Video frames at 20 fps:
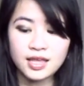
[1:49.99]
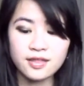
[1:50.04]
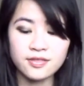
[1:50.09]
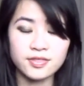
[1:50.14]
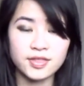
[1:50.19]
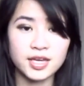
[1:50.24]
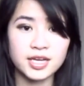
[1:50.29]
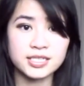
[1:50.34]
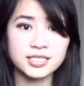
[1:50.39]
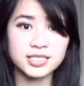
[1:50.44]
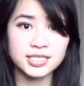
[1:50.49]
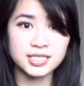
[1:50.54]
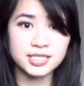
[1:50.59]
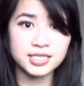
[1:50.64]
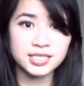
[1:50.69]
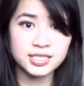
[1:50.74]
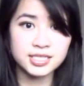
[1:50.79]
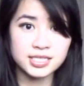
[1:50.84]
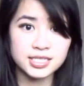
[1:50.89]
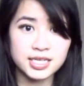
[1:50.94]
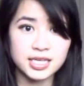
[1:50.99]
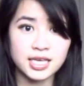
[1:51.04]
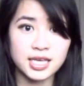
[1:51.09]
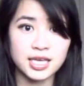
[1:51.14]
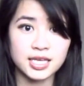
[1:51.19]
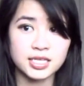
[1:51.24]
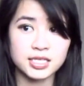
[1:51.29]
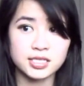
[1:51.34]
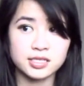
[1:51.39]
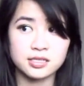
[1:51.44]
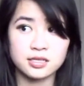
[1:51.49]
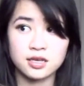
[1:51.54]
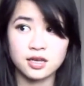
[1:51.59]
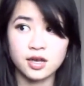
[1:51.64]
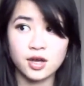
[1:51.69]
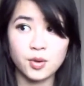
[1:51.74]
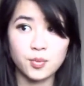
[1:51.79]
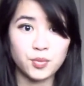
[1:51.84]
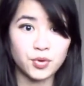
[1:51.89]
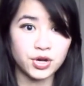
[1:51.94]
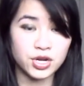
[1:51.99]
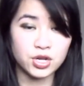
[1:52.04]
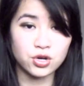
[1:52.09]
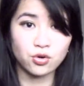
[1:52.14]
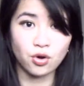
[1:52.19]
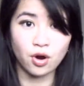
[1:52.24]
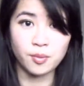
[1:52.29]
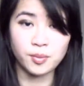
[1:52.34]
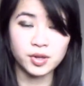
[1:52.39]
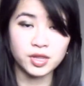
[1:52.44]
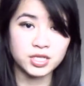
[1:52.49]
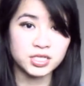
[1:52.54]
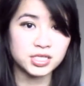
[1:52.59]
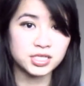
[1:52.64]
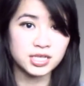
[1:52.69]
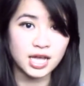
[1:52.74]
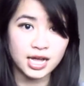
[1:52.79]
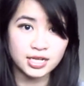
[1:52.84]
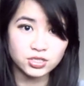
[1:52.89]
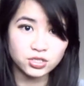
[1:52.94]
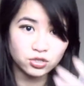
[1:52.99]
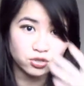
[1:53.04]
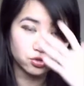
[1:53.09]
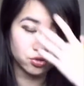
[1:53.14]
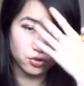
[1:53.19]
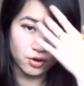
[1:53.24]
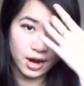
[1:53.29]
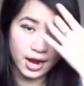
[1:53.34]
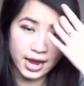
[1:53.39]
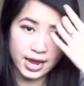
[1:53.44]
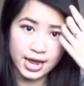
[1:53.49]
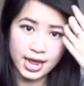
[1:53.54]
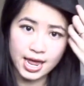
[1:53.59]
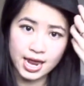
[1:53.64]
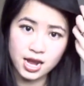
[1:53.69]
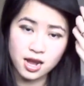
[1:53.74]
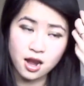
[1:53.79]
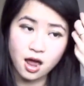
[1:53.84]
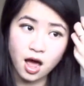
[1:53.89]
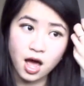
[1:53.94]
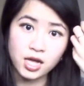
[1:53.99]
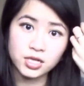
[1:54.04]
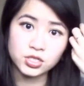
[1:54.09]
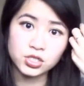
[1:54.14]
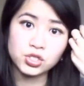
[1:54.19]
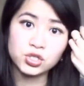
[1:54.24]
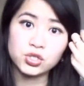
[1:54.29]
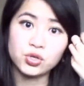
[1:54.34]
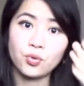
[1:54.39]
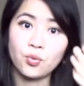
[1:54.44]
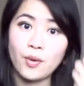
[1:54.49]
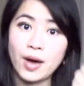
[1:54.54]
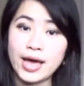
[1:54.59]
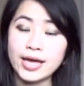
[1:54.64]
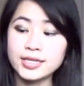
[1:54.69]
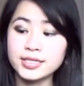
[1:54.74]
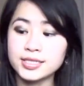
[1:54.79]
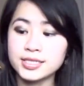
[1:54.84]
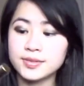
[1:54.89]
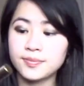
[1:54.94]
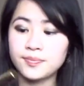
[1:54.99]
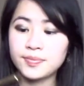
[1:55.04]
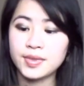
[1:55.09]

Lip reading: The consistency is pretty normal. It's not too dry and not too wet.